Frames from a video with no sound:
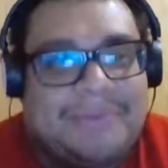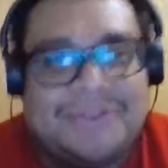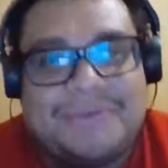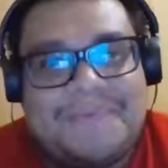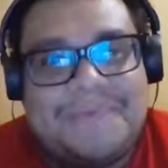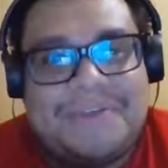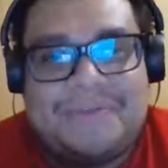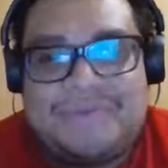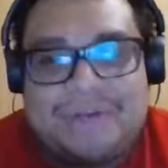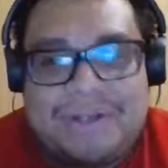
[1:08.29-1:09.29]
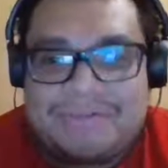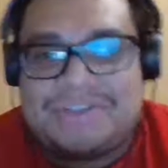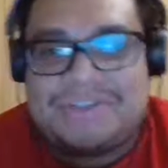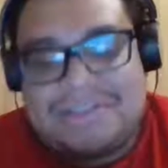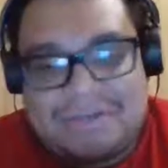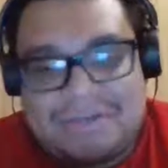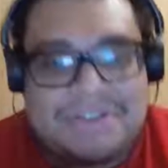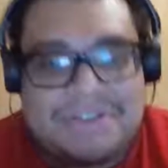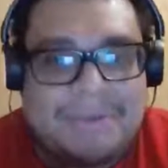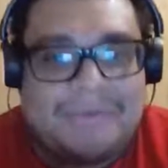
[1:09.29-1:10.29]
So it was fun. I was
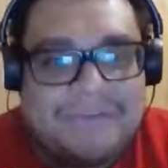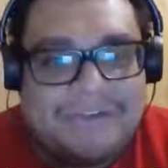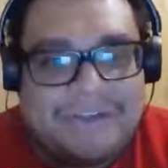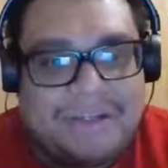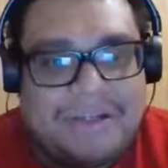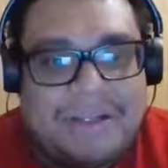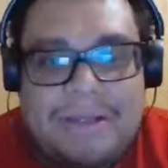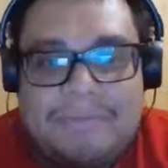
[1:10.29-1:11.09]
double fisting it.